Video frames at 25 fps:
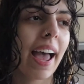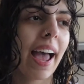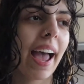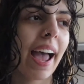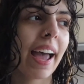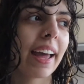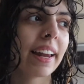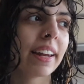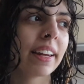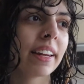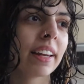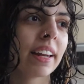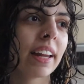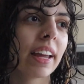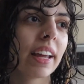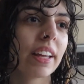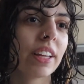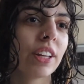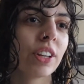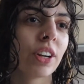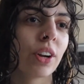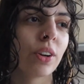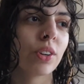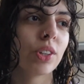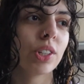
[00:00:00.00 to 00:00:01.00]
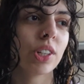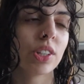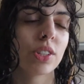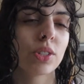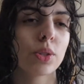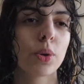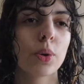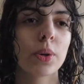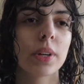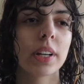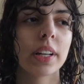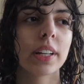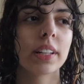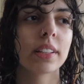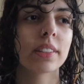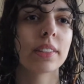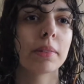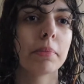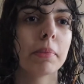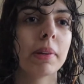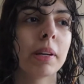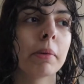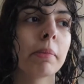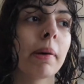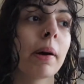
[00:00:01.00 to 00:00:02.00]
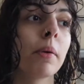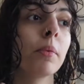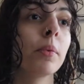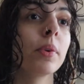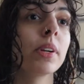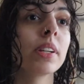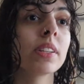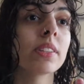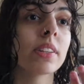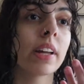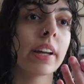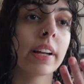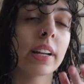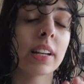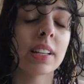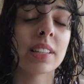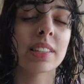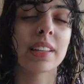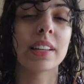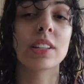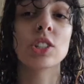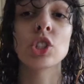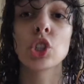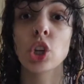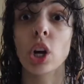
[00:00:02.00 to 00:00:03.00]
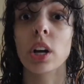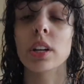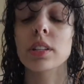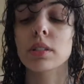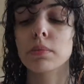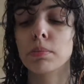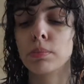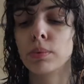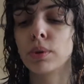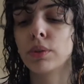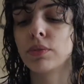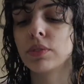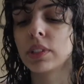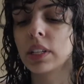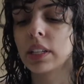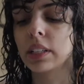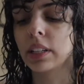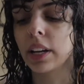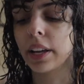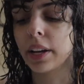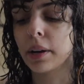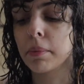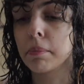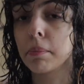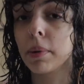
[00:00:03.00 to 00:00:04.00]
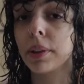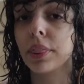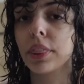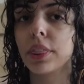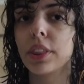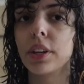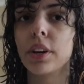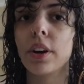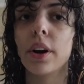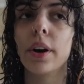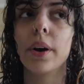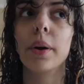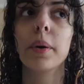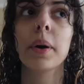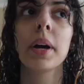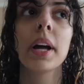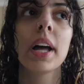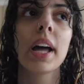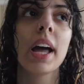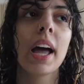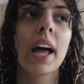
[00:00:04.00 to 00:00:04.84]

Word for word: And you know, she's talking to me about what it's like because they just moved in like a month ago,